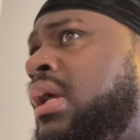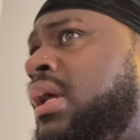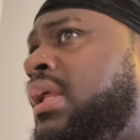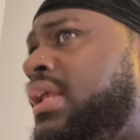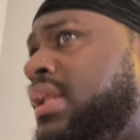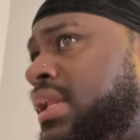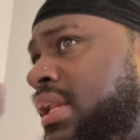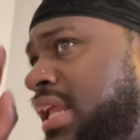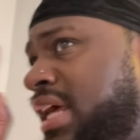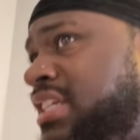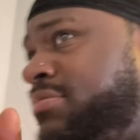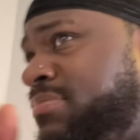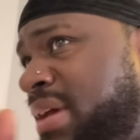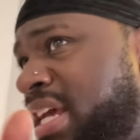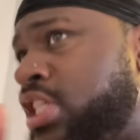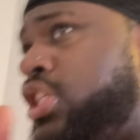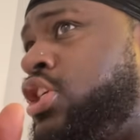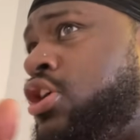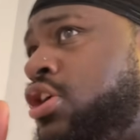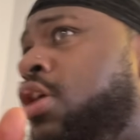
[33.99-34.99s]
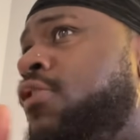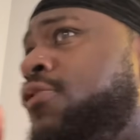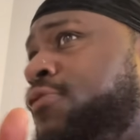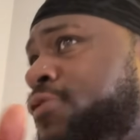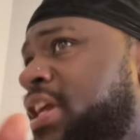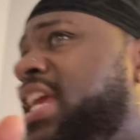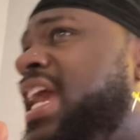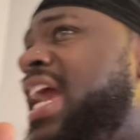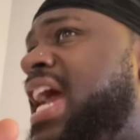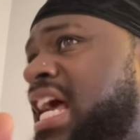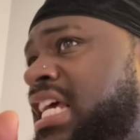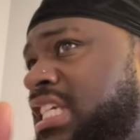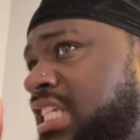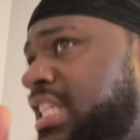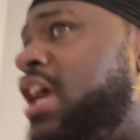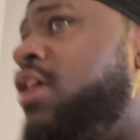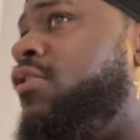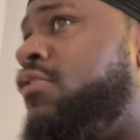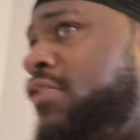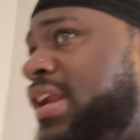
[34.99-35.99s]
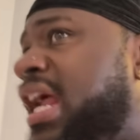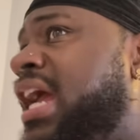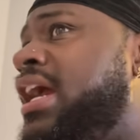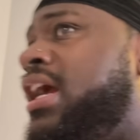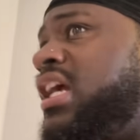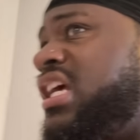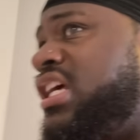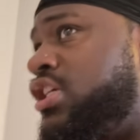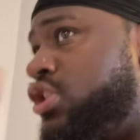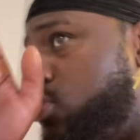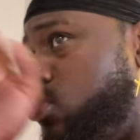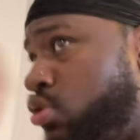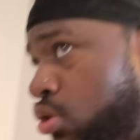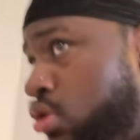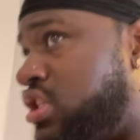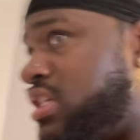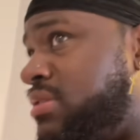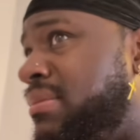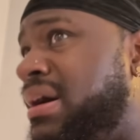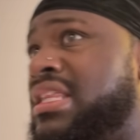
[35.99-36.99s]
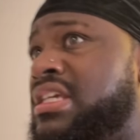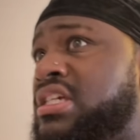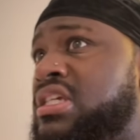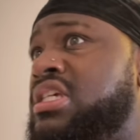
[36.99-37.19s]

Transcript: well, let's make sure your freaky ass stay over there, cause you want some other